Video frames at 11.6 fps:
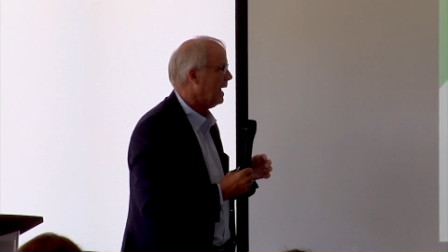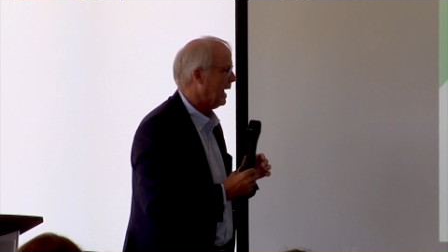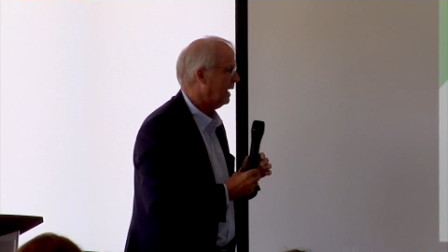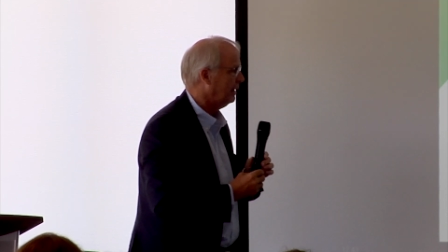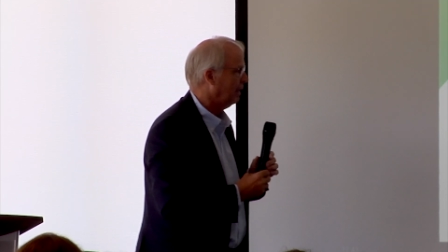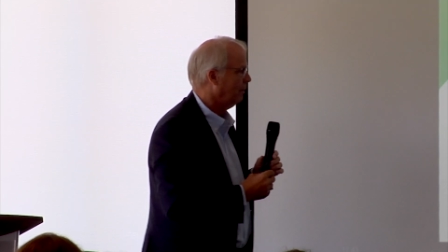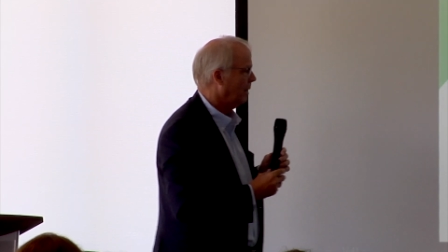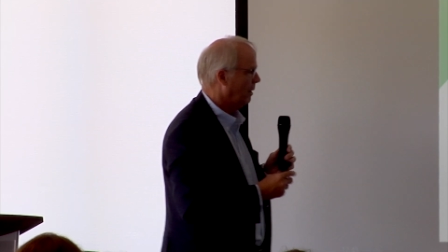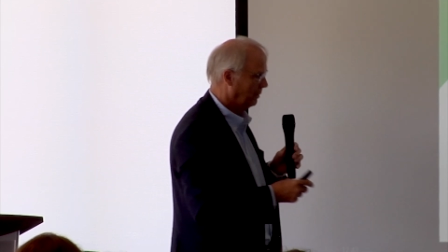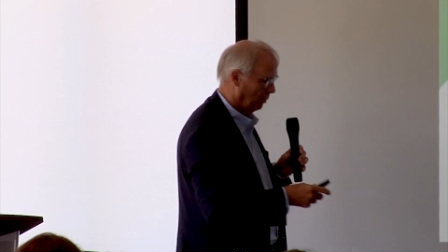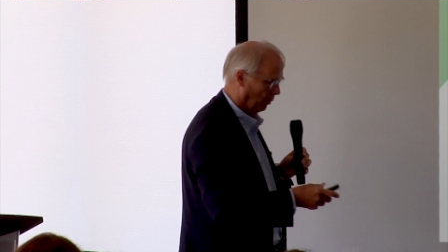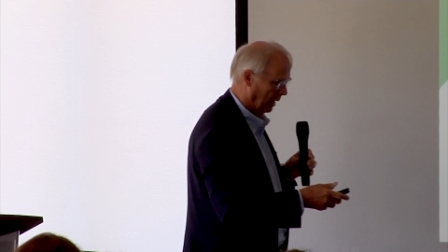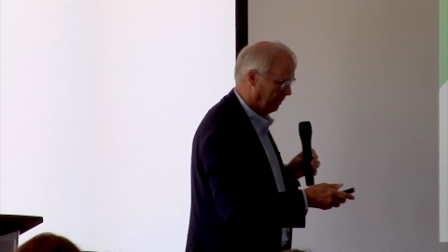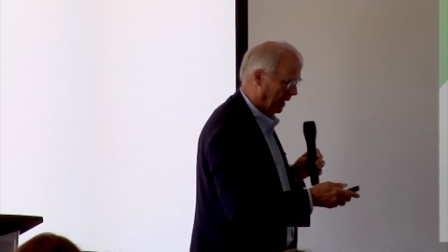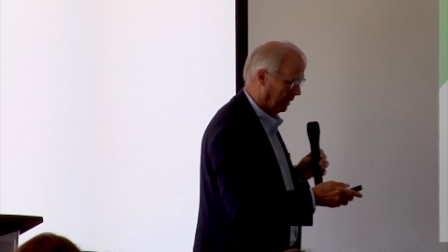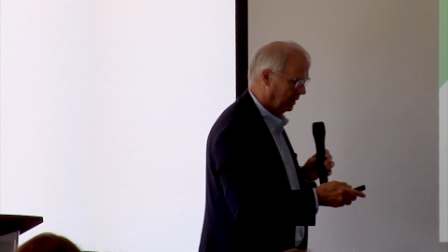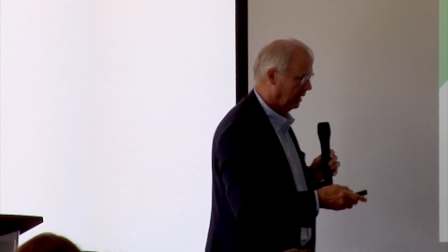And then what
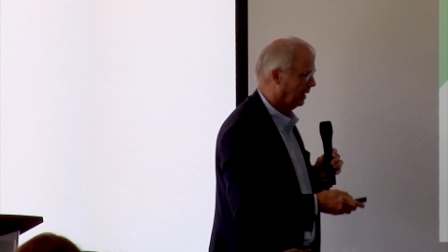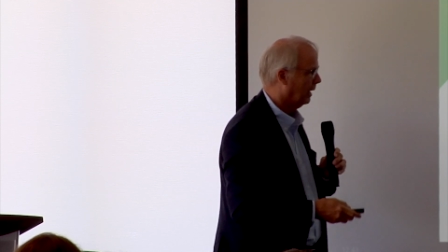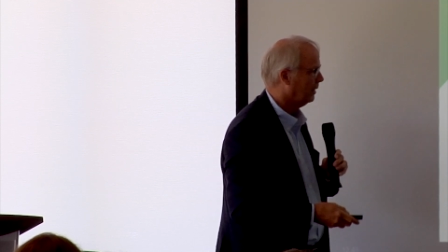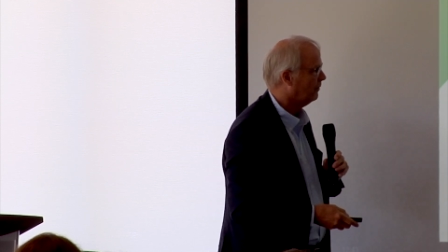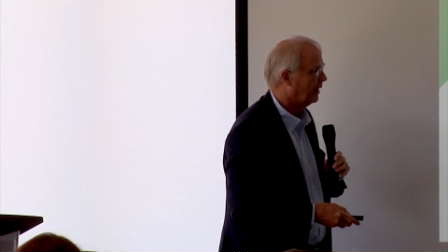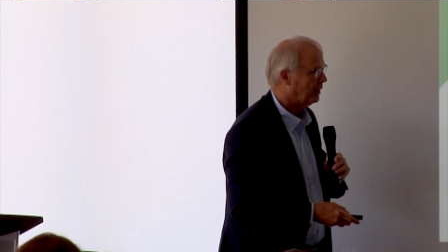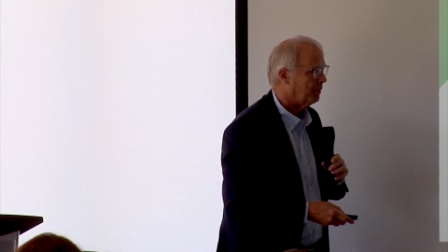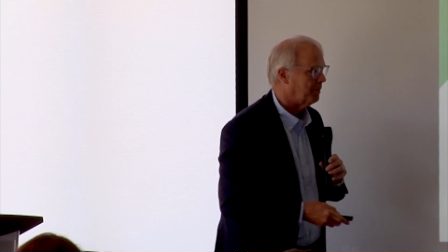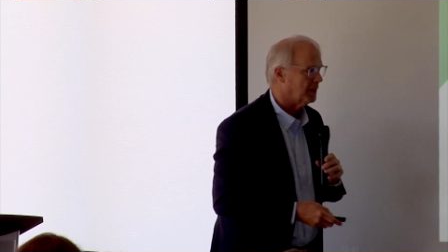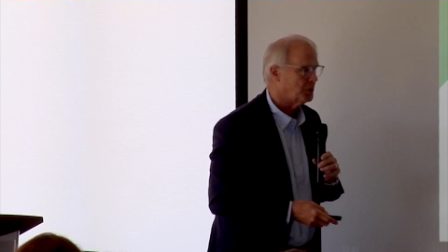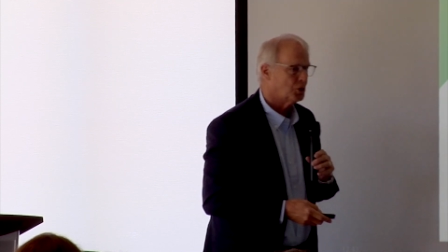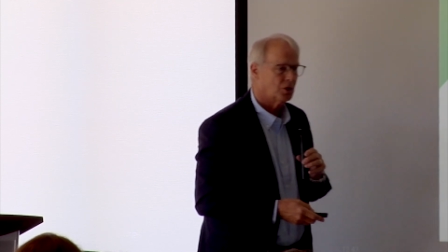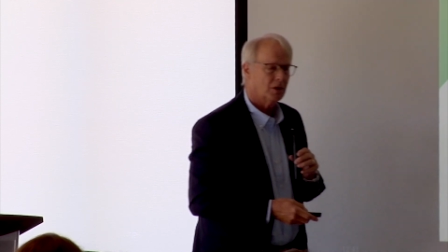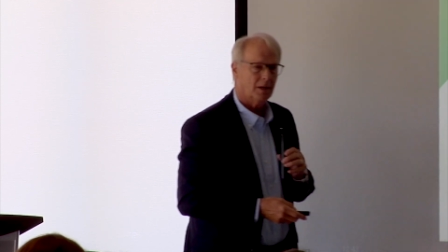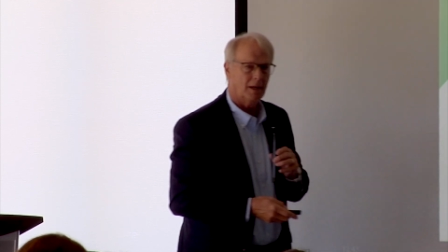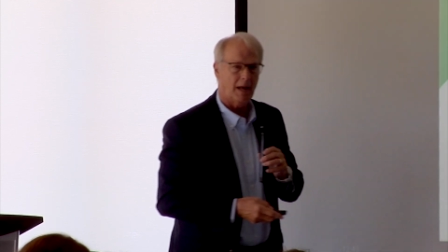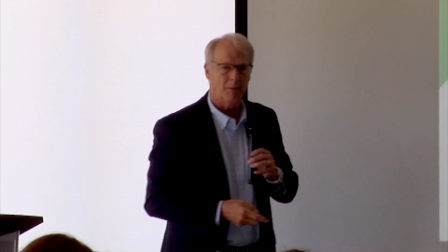about an elevator pitch,
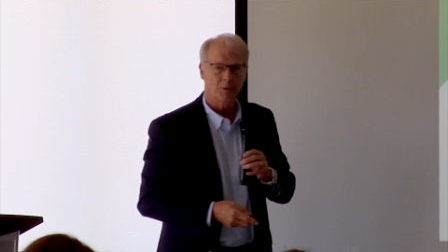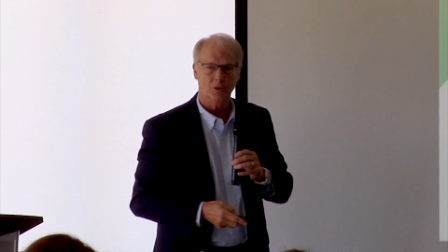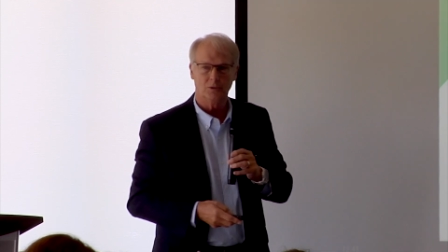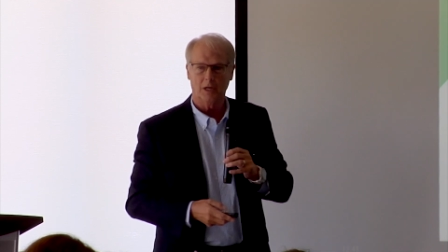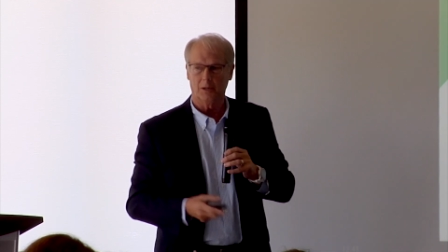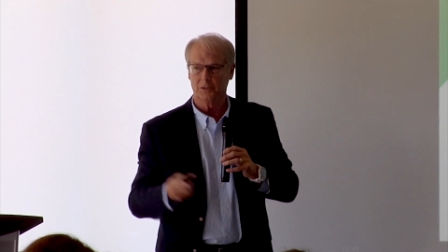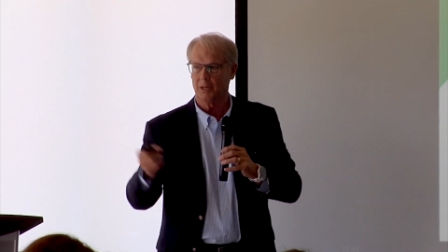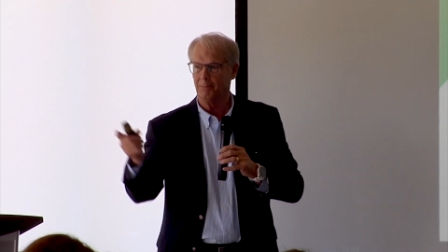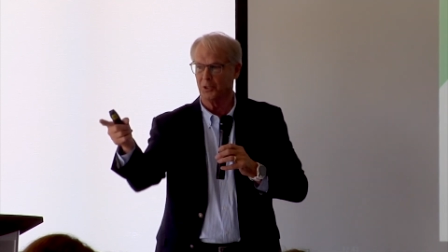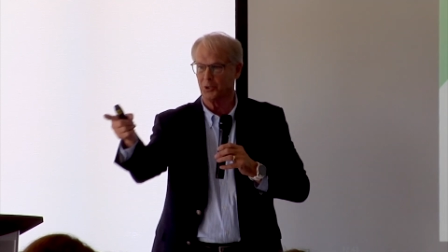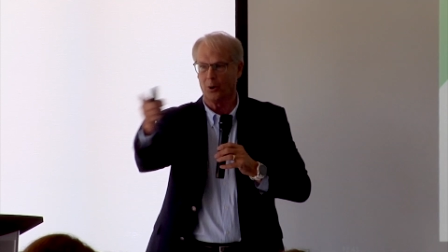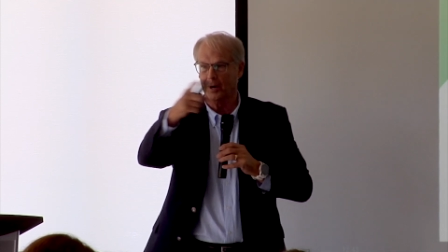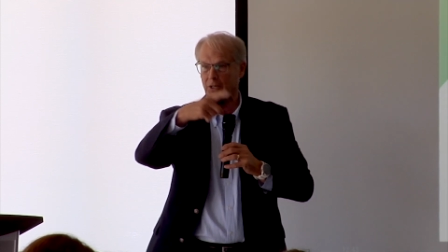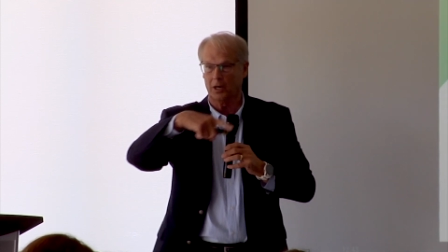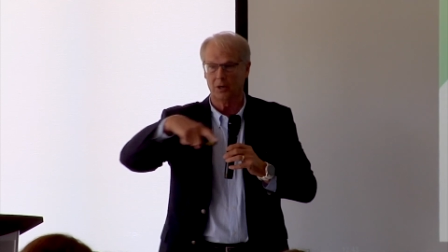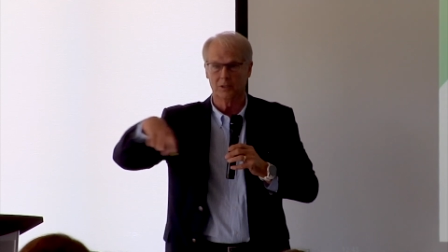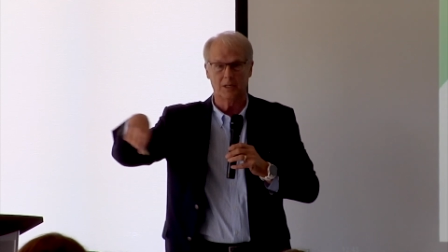and how would you tell? Some of the stories
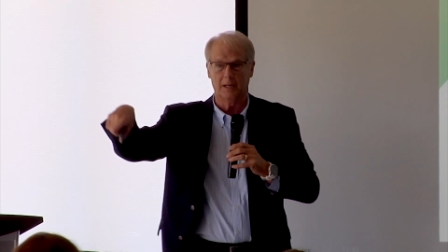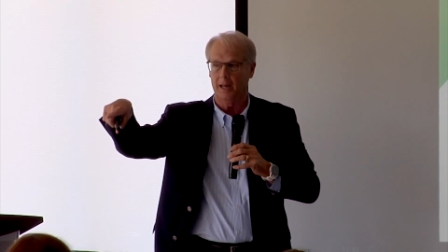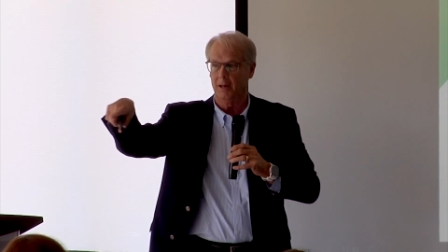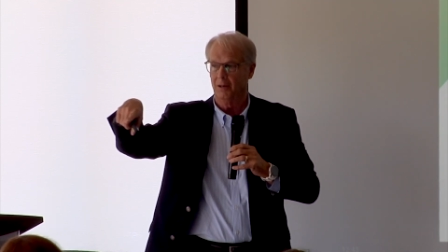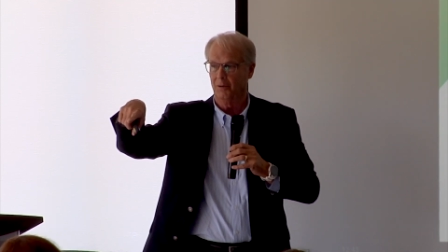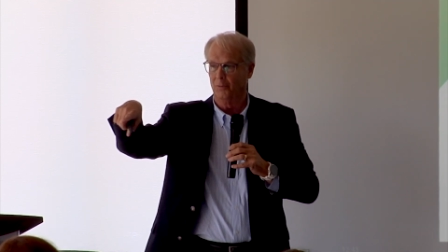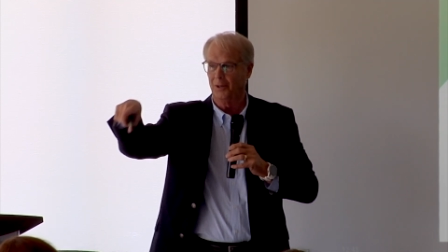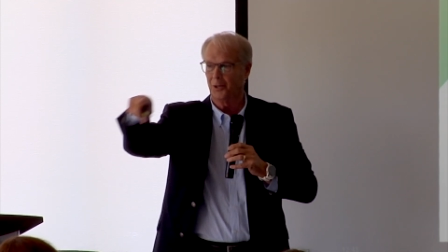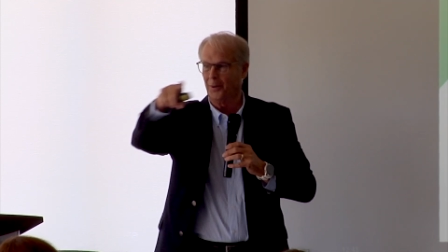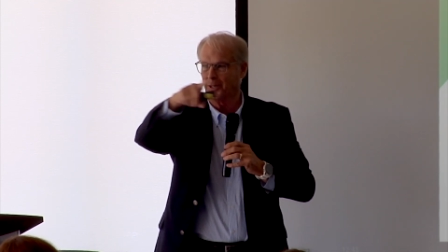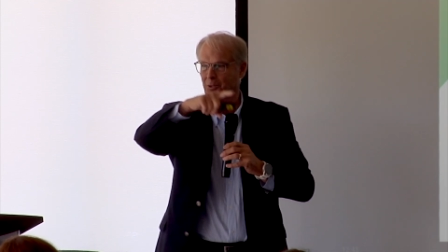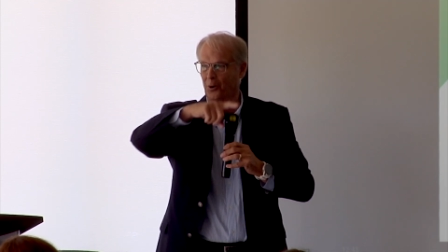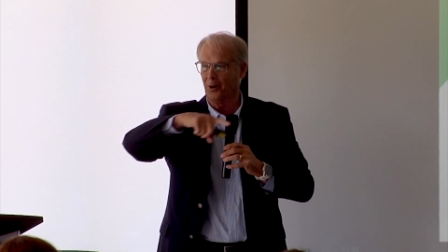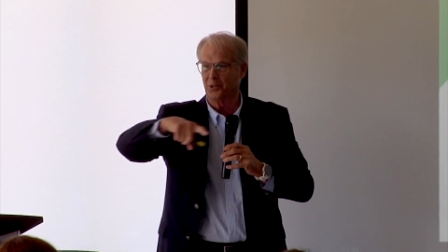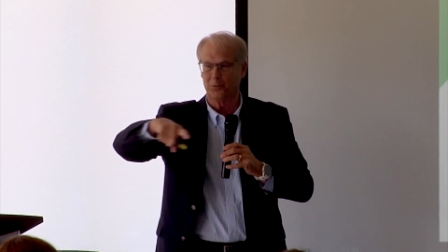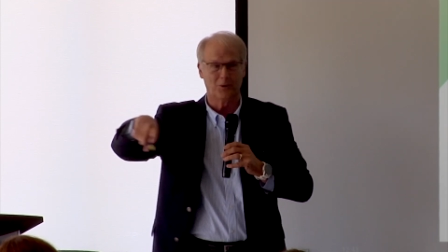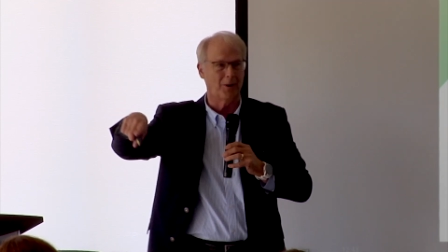I heard today, real quick
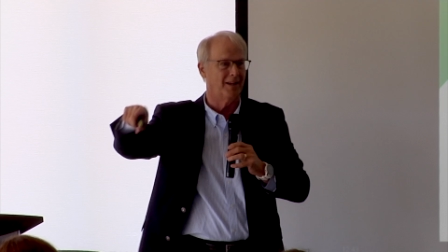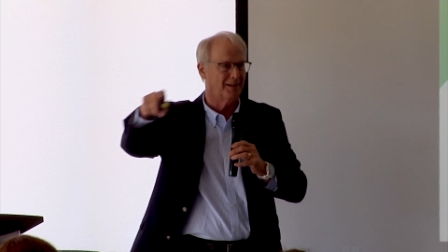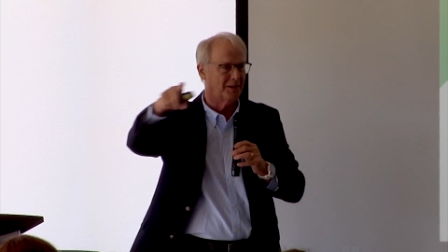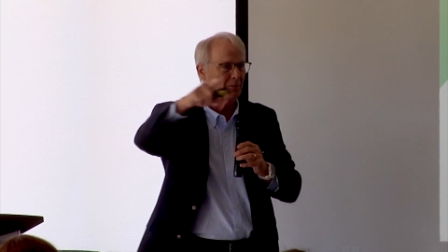stories, were great.